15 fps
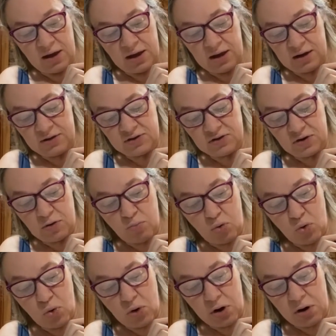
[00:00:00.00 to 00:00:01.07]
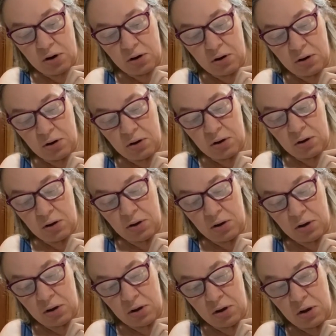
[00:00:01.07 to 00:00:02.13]
And it's gonna pour.
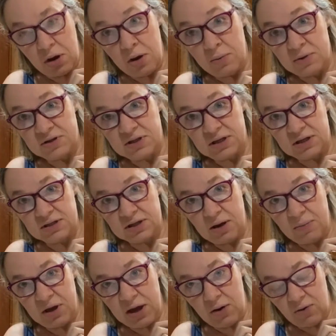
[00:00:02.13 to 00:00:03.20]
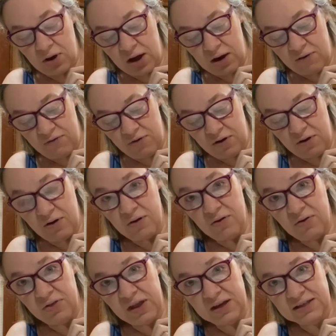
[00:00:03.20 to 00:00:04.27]
See, it's coming out kind of
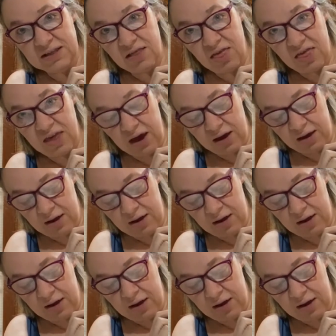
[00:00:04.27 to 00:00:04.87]
nice and thick.